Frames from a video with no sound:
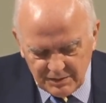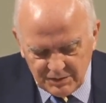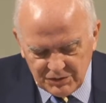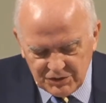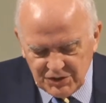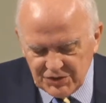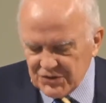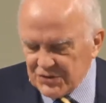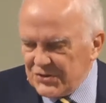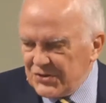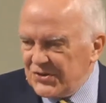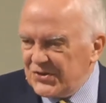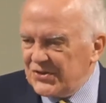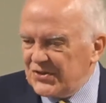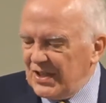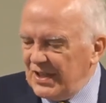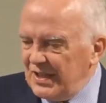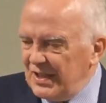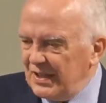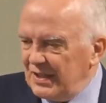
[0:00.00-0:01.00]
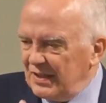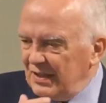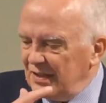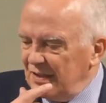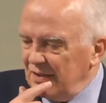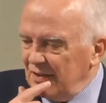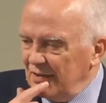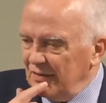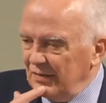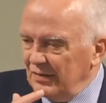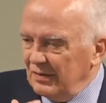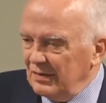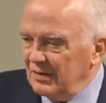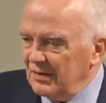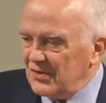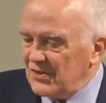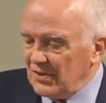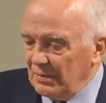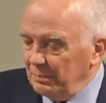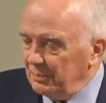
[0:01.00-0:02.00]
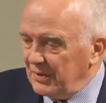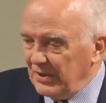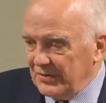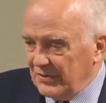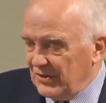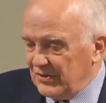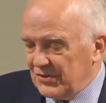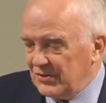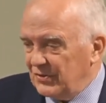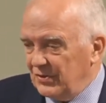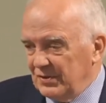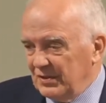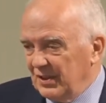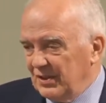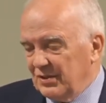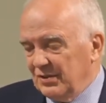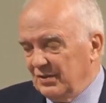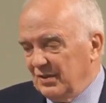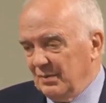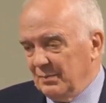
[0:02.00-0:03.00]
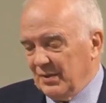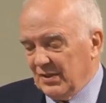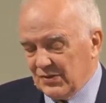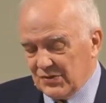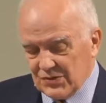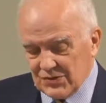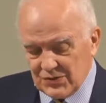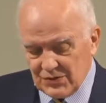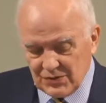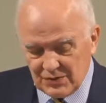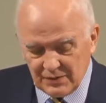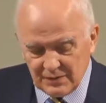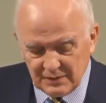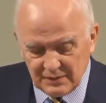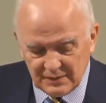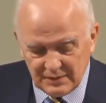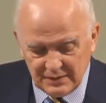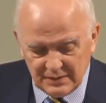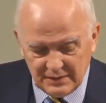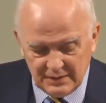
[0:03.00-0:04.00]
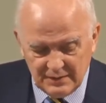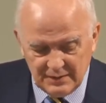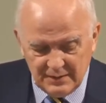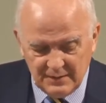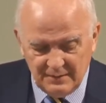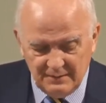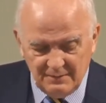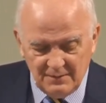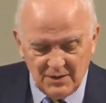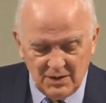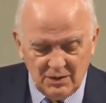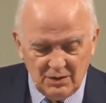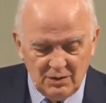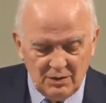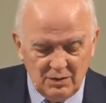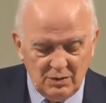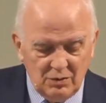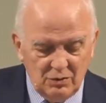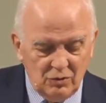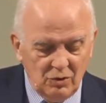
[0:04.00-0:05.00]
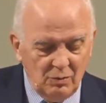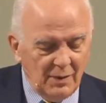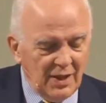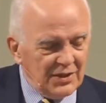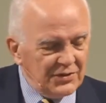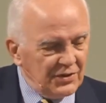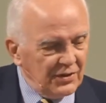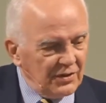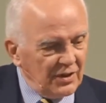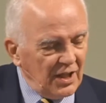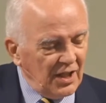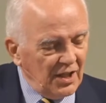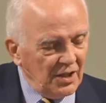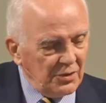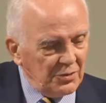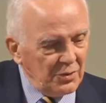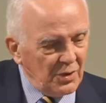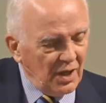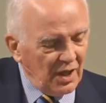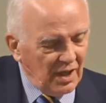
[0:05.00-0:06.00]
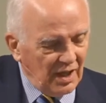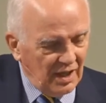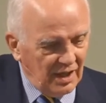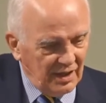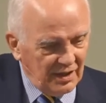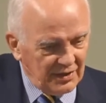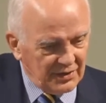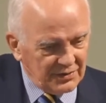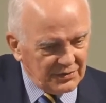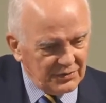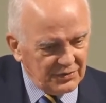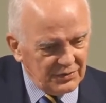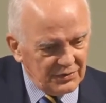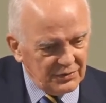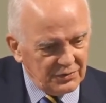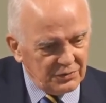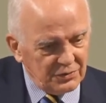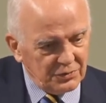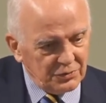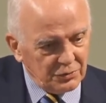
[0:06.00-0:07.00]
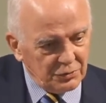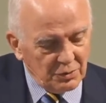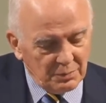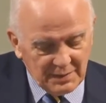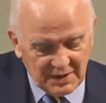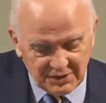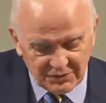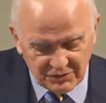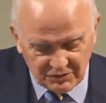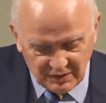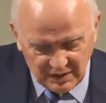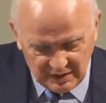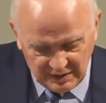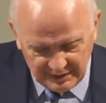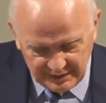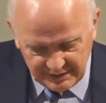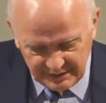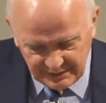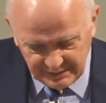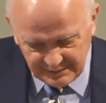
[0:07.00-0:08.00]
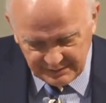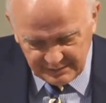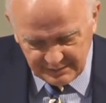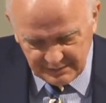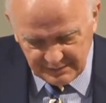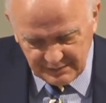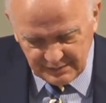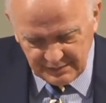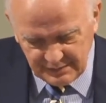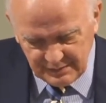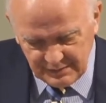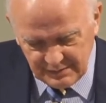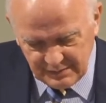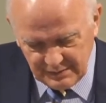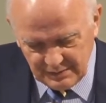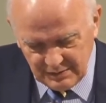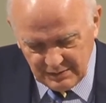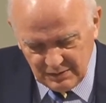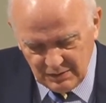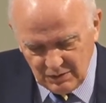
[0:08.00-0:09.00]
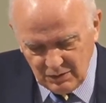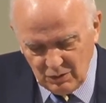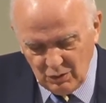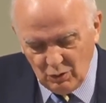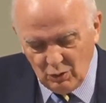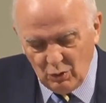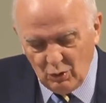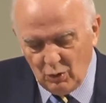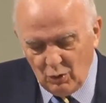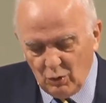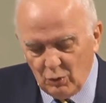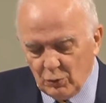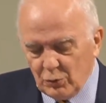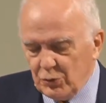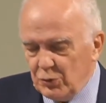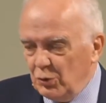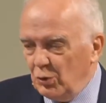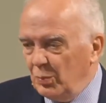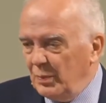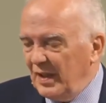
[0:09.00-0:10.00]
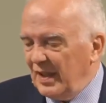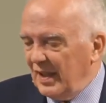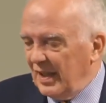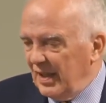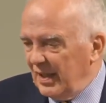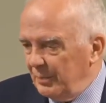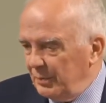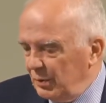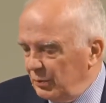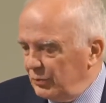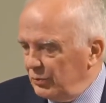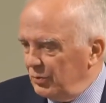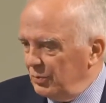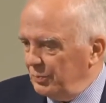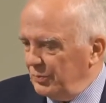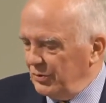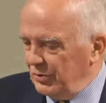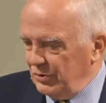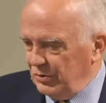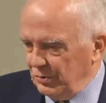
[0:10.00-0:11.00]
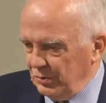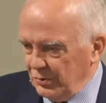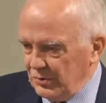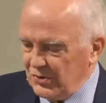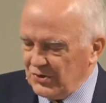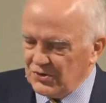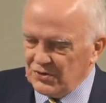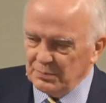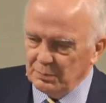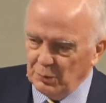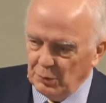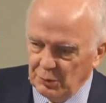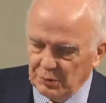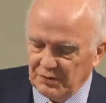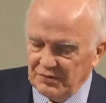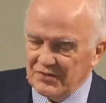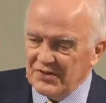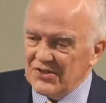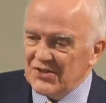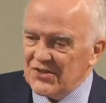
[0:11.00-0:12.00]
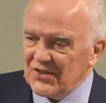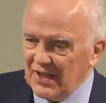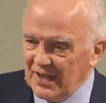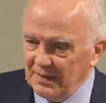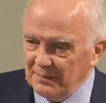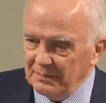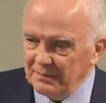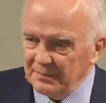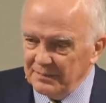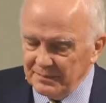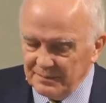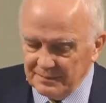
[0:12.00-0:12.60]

Jesus is saying simply this to Nicodemus. No matter how hard you may try, all you'll be able to produce is more of the same.